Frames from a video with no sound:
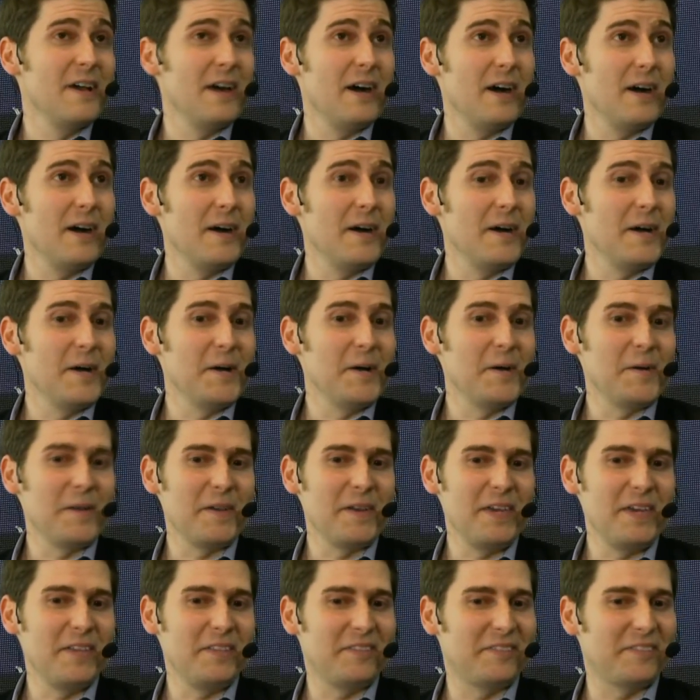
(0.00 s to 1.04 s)
Uh,
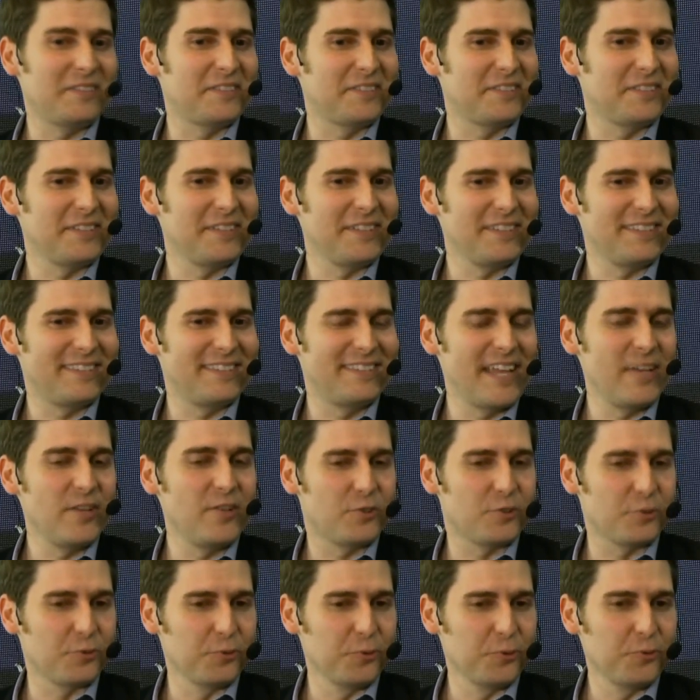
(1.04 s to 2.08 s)
it's stay
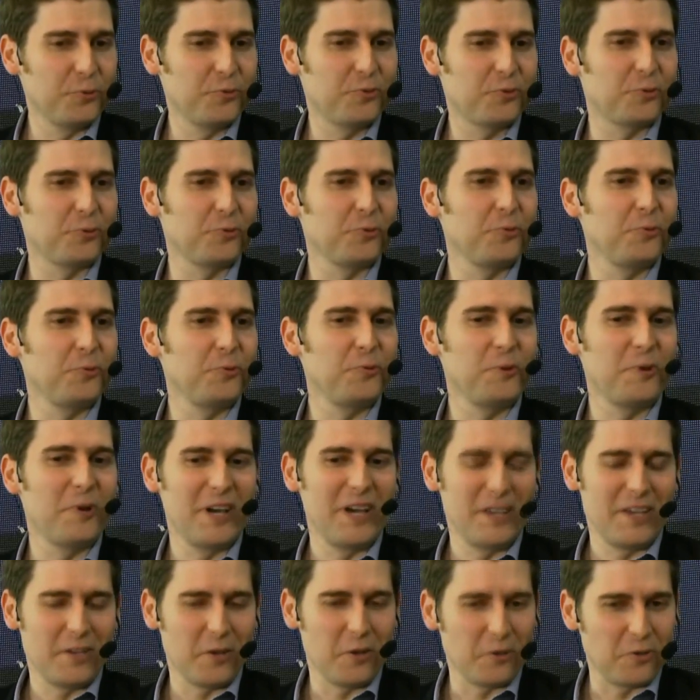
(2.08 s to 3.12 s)
true to
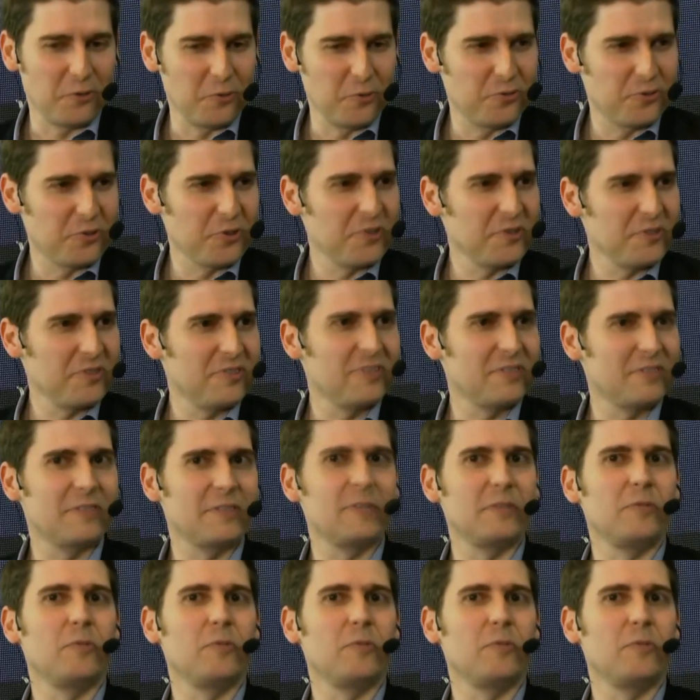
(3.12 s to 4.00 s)
your users,